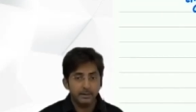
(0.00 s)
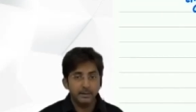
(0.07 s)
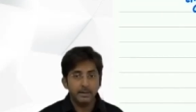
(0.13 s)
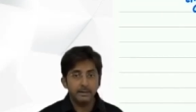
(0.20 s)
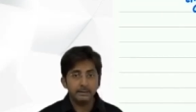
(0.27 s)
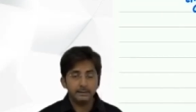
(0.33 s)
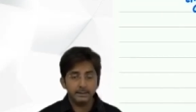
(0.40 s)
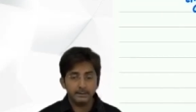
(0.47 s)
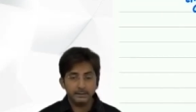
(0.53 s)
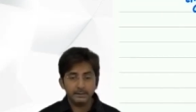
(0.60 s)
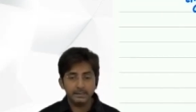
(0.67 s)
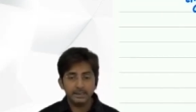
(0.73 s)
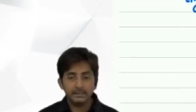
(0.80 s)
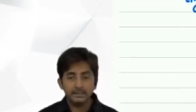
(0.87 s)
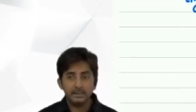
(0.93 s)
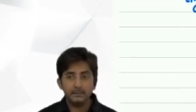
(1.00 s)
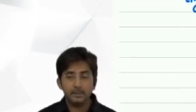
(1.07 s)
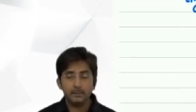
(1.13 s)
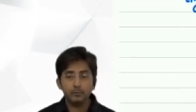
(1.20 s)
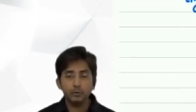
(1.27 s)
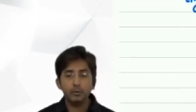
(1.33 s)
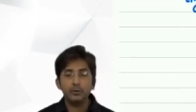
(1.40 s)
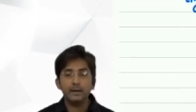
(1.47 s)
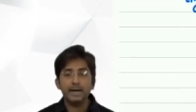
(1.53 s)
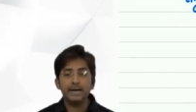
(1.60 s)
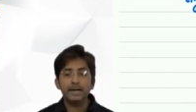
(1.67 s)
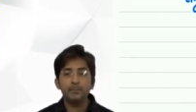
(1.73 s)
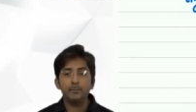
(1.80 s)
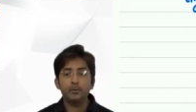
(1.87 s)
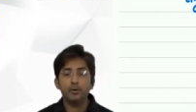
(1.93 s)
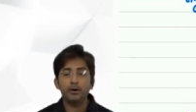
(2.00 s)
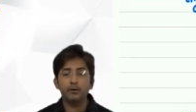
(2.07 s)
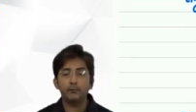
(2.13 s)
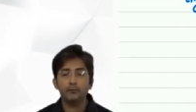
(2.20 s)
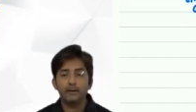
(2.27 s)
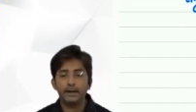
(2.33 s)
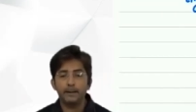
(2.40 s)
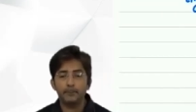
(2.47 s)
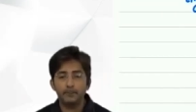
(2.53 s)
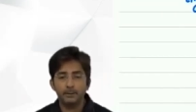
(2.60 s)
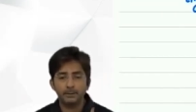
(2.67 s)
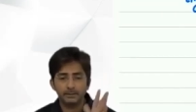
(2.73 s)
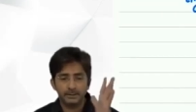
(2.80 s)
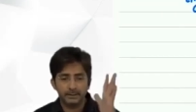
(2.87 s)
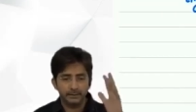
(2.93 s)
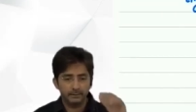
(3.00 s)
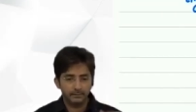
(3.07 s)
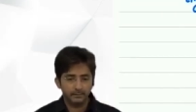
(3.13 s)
and this is exempt up to 9.5%.